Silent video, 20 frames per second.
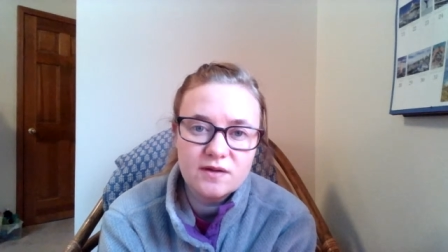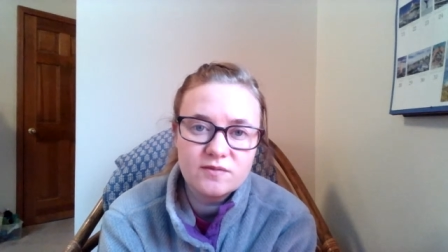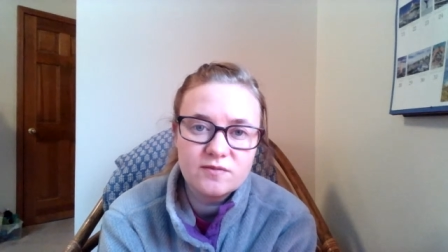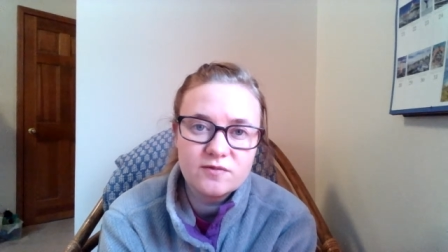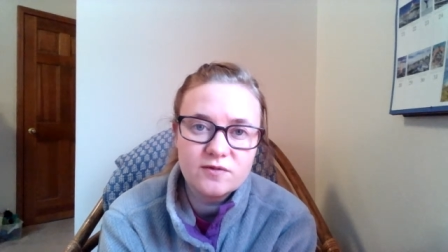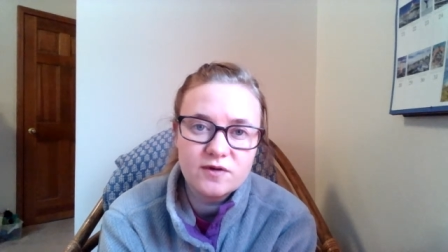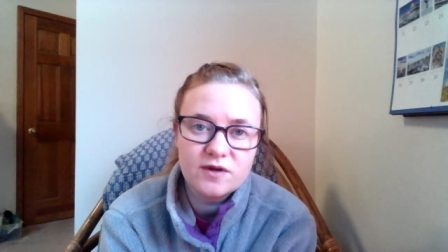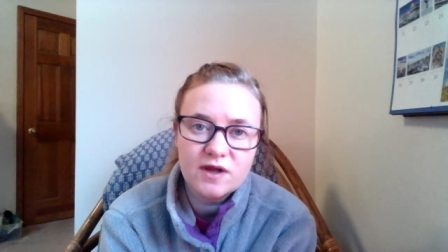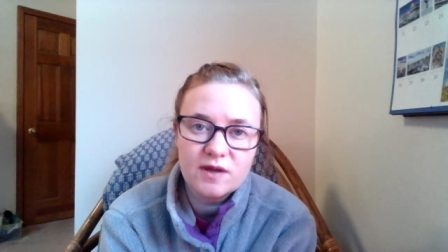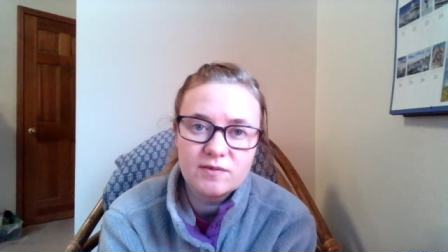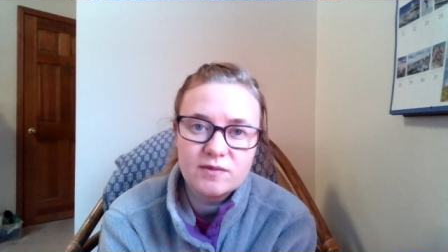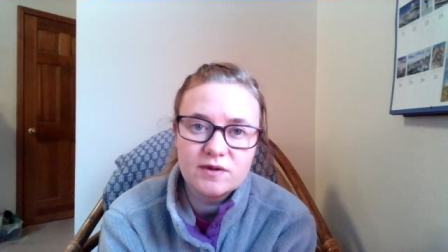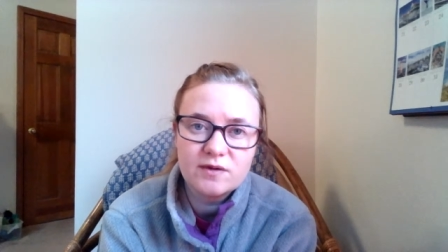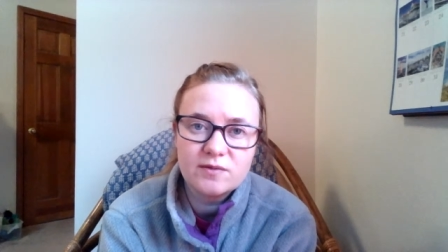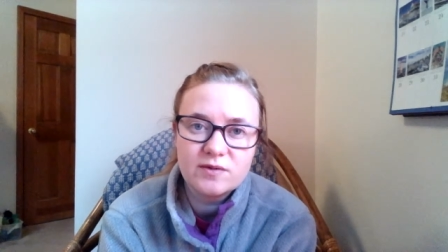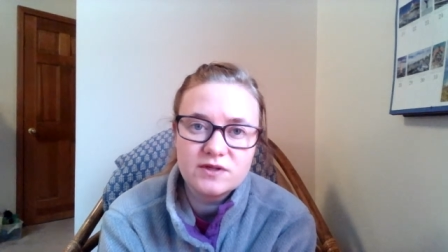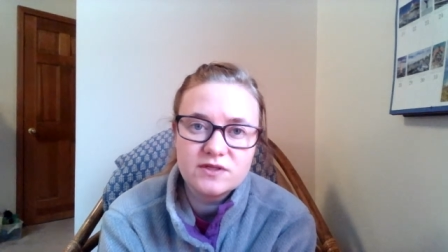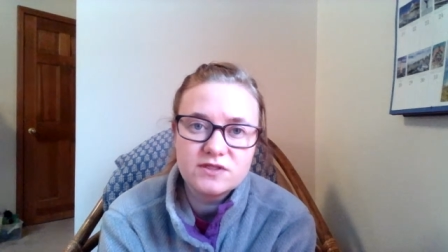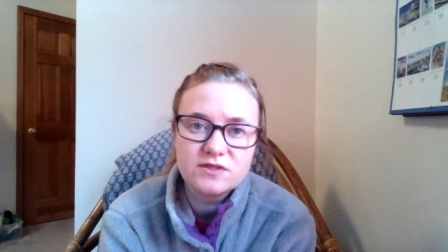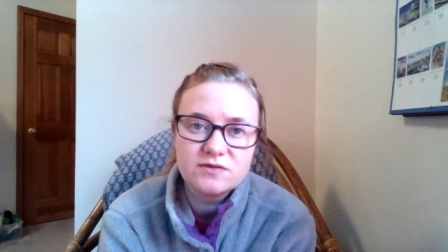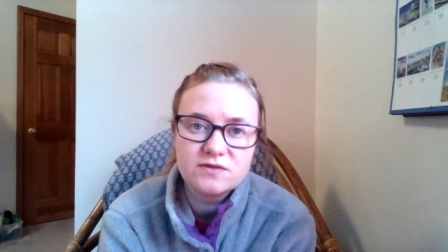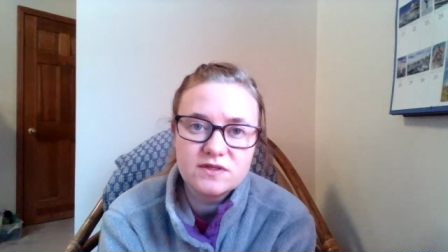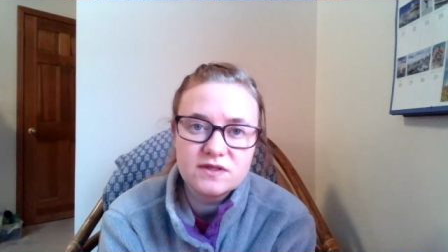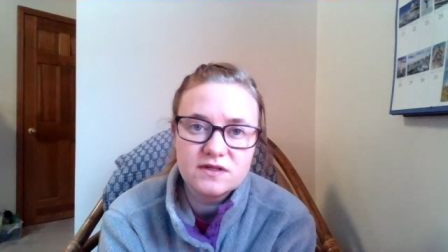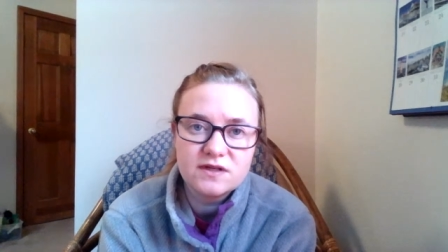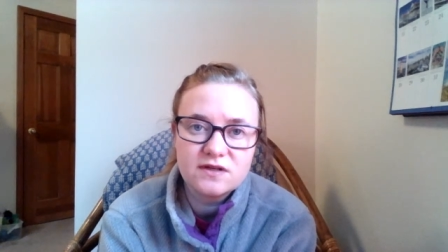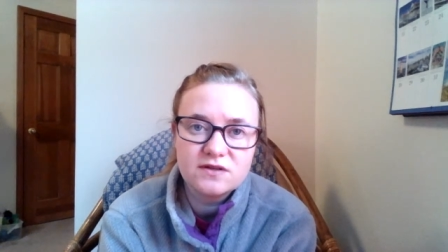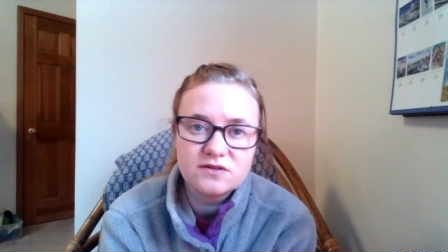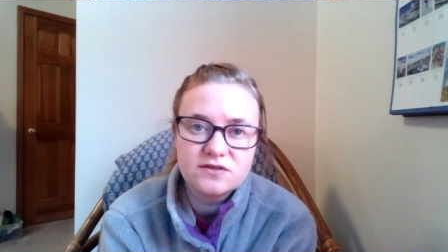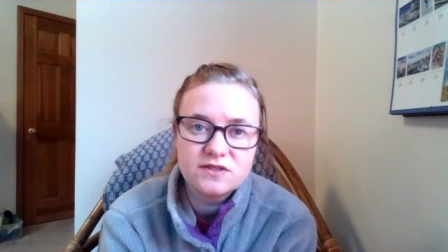vocabulary words you didn't
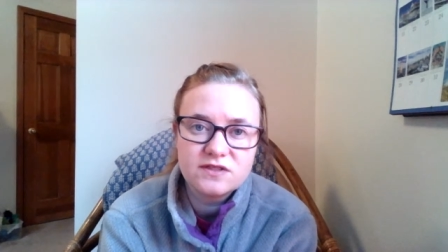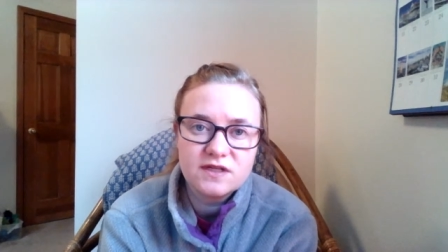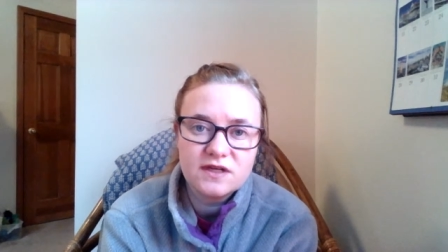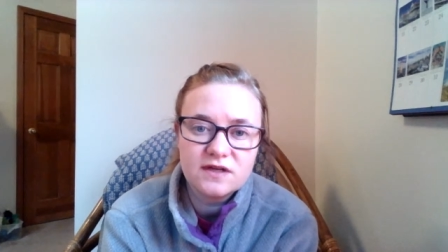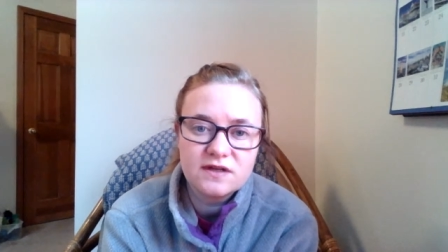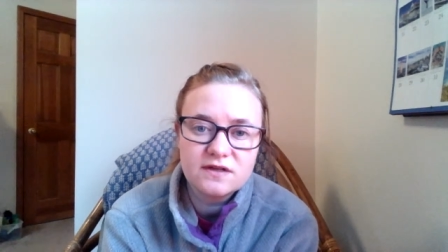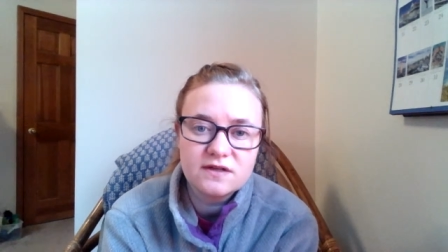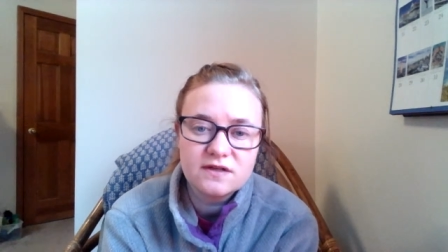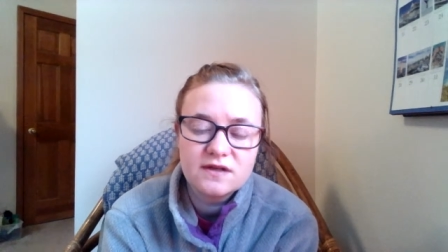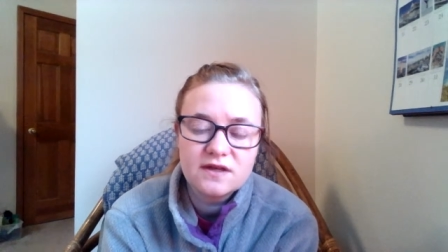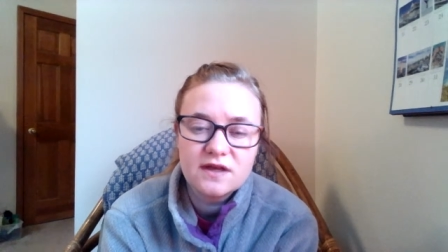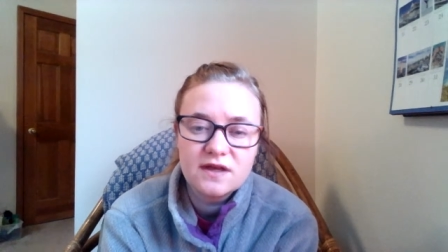understand,